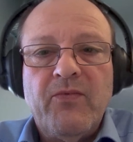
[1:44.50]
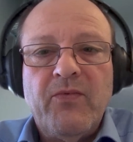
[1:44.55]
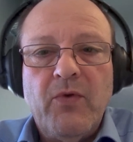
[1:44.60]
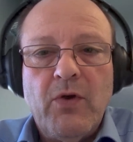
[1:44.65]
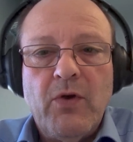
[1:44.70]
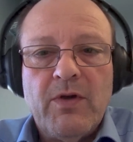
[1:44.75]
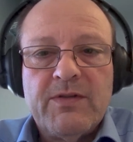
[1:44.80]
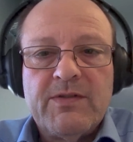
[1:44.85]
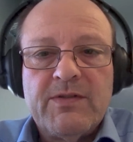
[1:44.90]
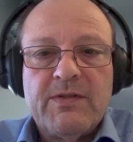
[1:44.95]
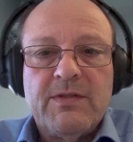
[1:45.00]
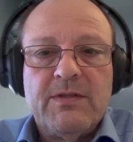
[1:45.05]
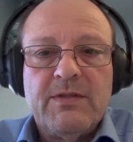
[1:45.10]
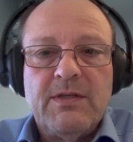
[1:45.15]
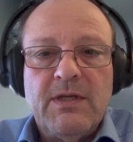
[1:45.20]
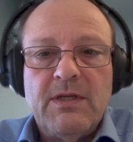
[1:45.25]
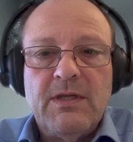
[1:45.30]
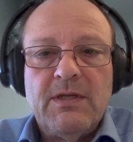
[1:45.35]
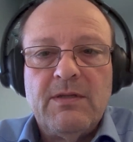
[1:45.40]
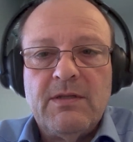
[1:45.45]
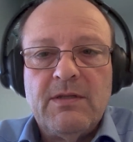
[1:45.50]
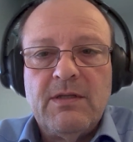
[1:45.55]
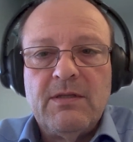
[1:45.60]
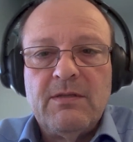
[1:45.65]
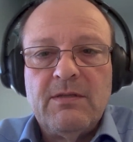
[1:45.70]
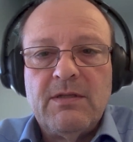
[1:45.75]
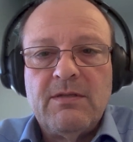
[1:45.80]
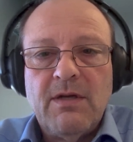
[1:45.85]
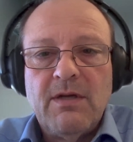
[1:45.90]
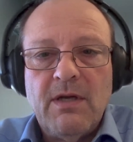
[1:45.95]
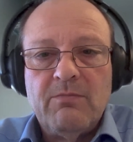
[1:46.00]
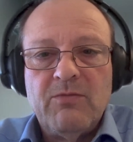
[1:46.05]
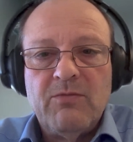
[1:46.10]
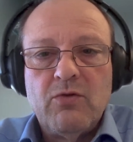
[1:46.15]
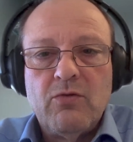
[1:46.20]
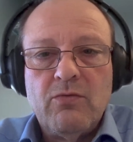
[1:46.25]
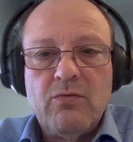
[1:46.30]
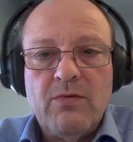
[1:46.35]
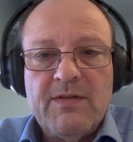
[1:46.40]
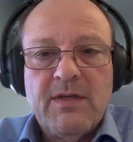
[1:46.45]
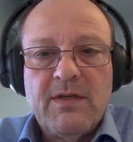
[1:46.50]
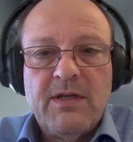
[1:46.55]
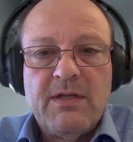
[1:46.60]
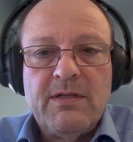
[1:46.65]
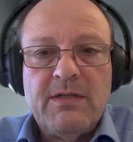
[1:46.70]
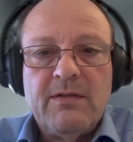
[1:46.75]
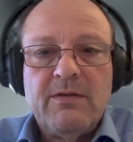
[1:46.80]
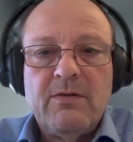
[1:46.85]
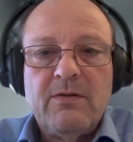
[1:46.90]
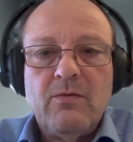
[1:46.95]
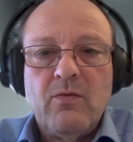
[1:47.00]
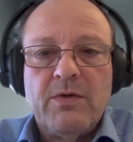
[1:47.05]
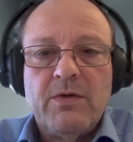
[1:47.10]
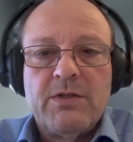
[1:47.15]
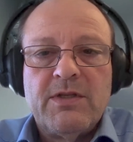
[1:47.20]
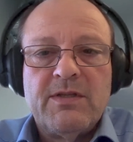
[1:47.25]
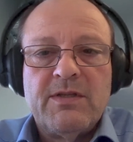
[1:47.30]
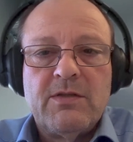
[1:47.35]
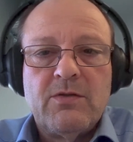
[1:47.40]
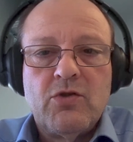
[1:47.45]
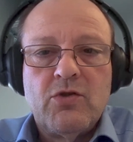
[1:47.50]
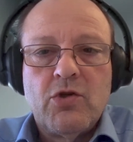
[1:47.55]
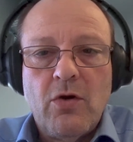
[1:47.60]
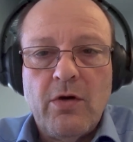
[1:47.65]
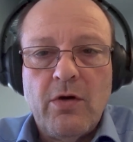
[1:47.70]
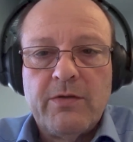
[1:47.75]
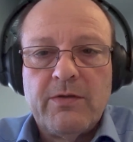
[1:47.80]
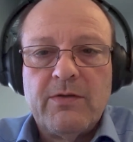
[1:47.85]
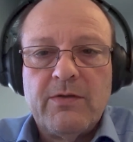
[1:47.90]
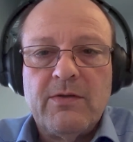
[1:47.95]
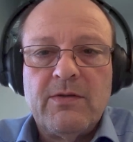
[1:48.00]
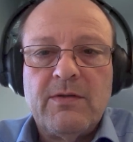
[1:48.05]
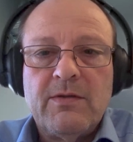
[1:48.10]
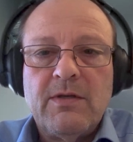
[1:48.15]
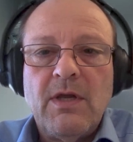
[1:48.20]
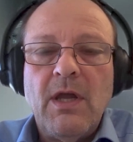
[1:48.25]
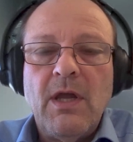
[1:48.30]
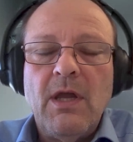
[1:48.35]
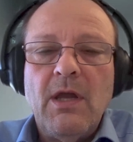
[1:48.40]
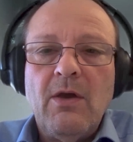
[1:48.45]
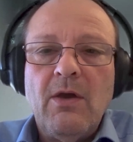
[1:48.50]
first the time to result, which is shortened